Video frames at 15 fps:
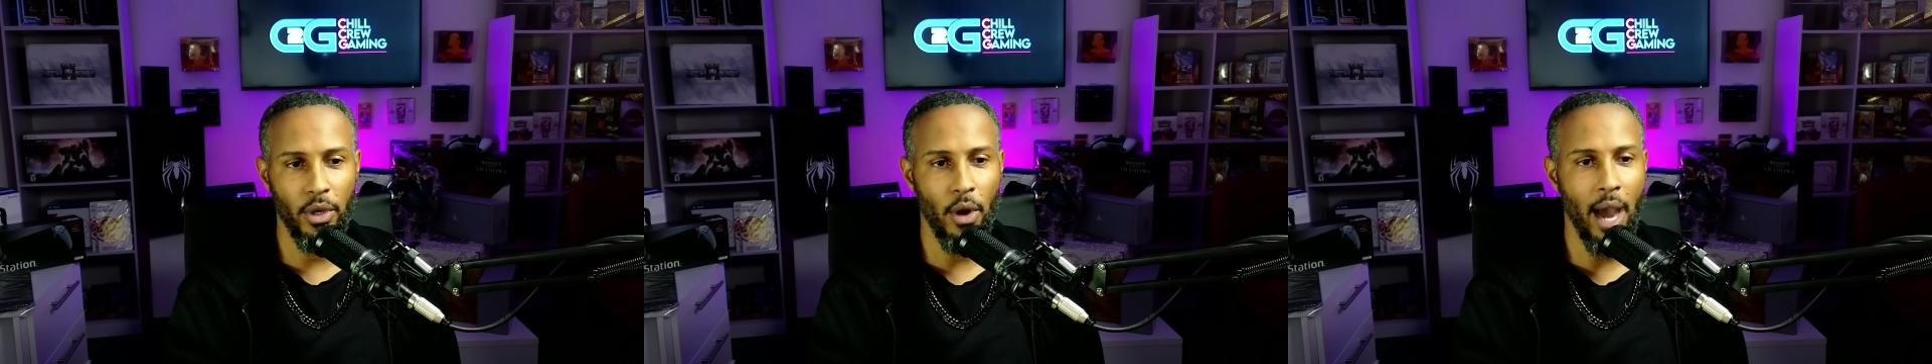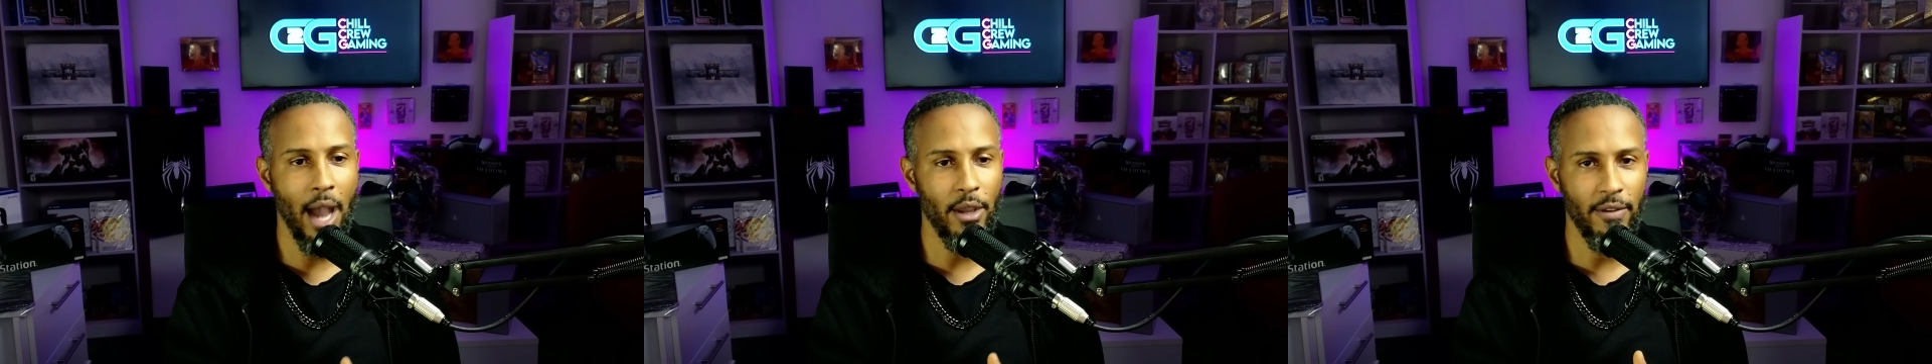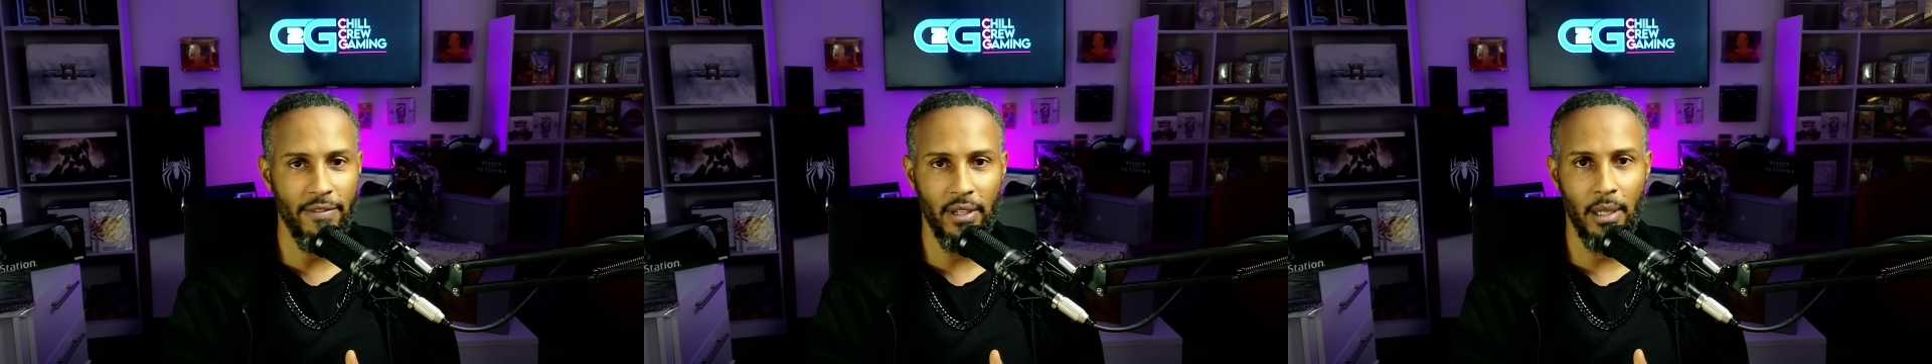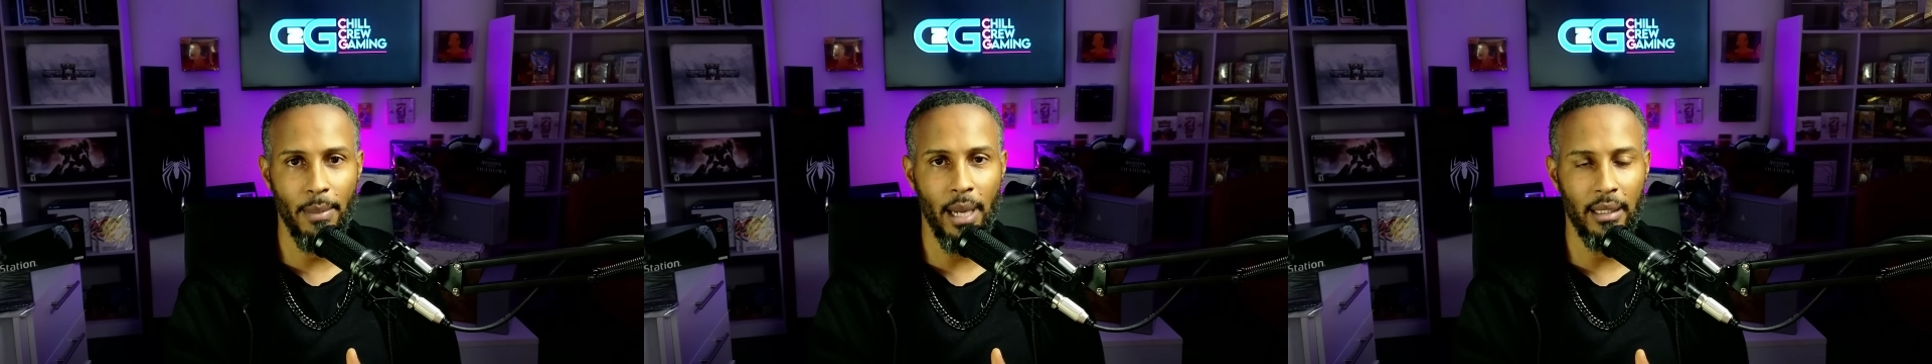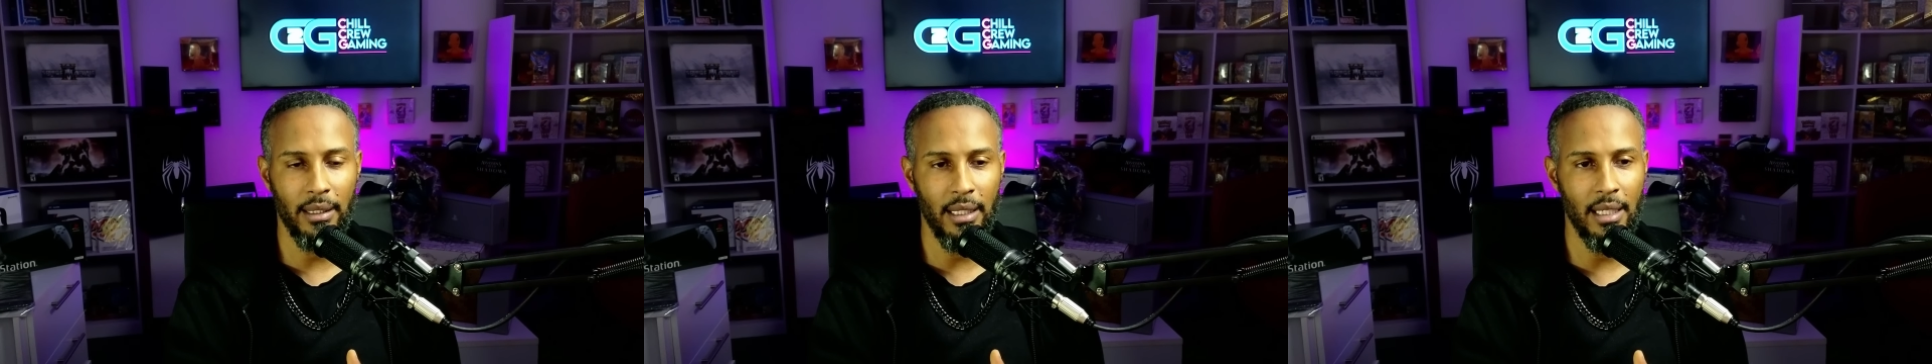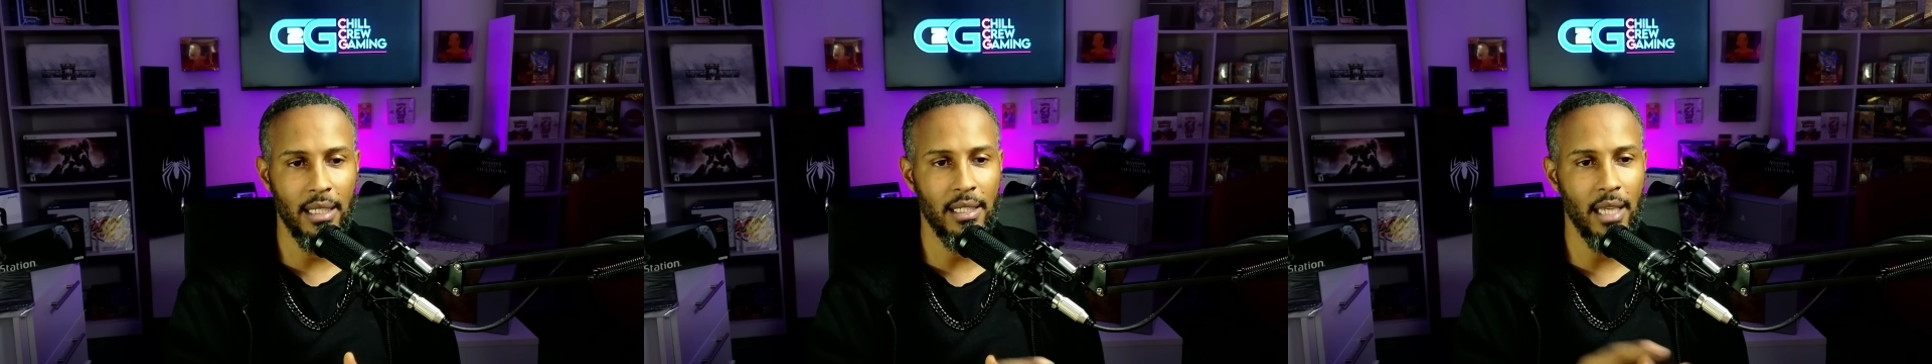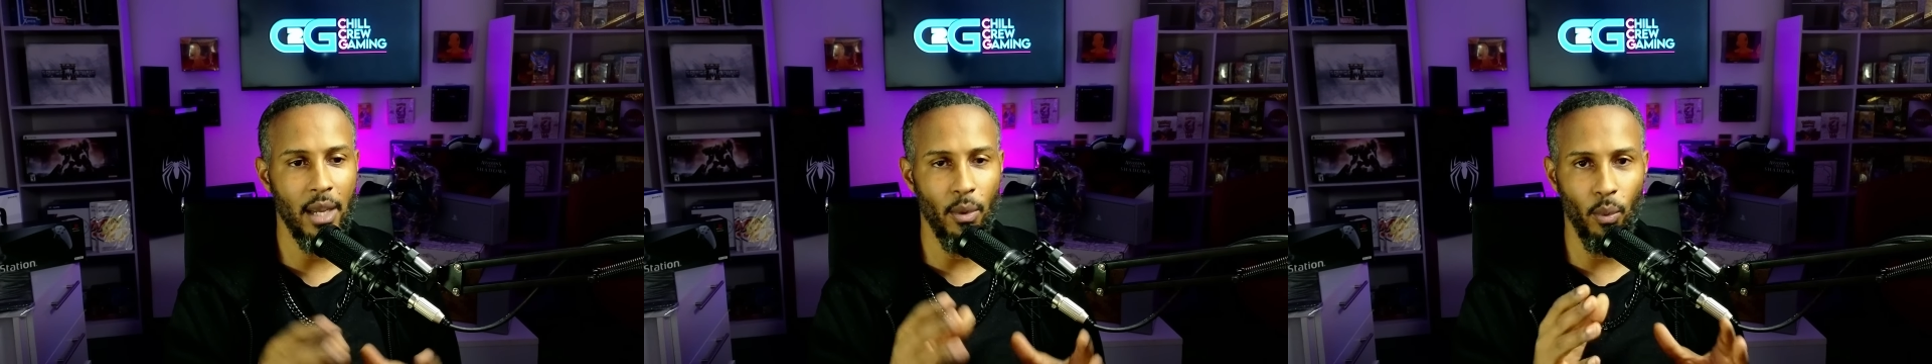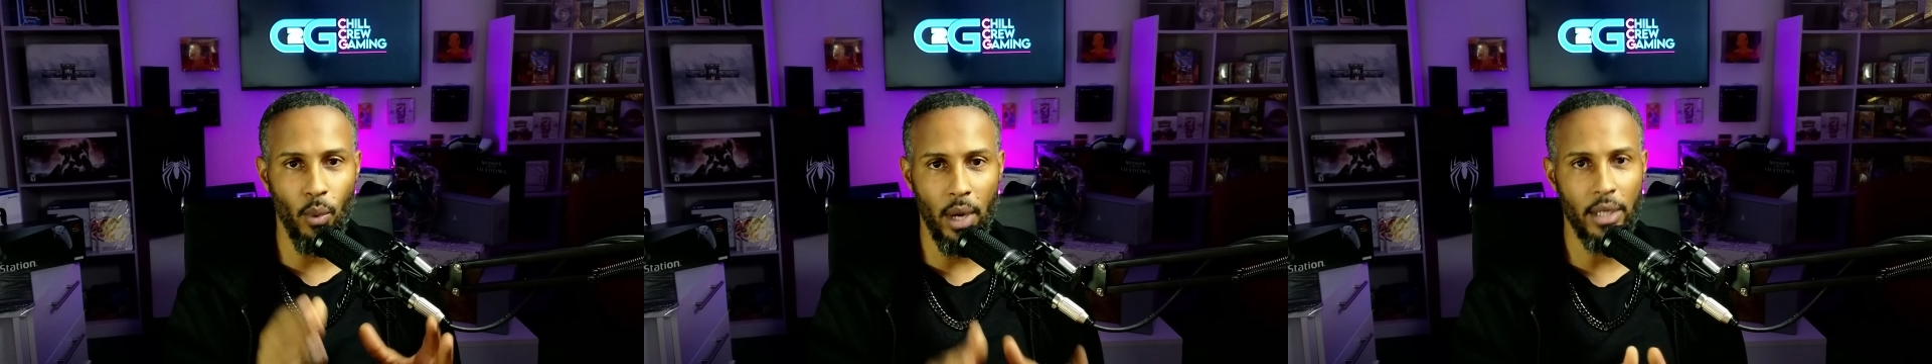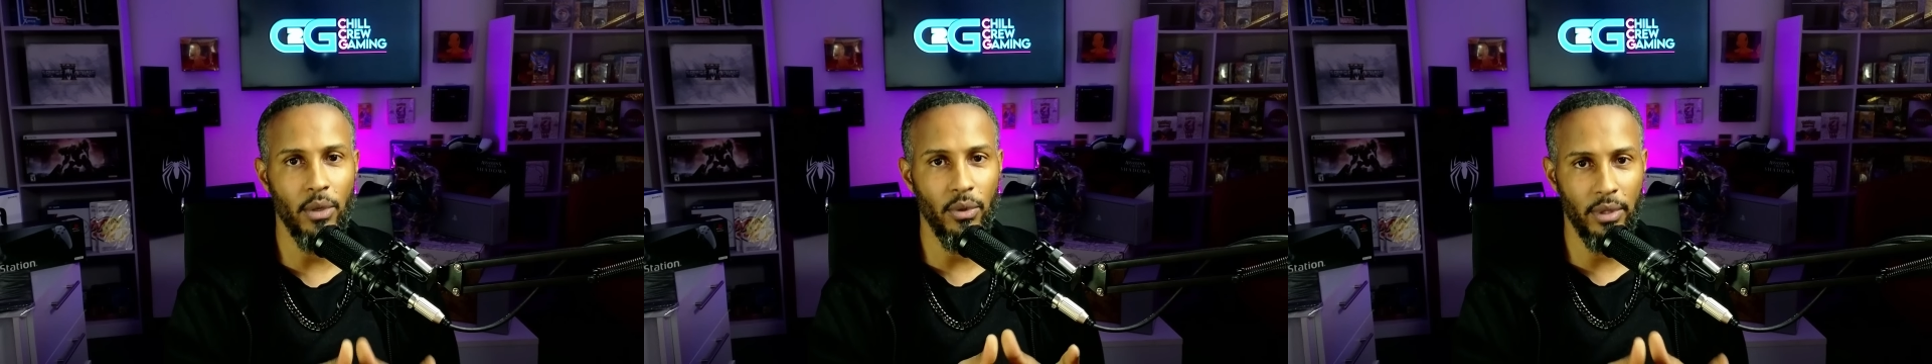how you feel about this and what you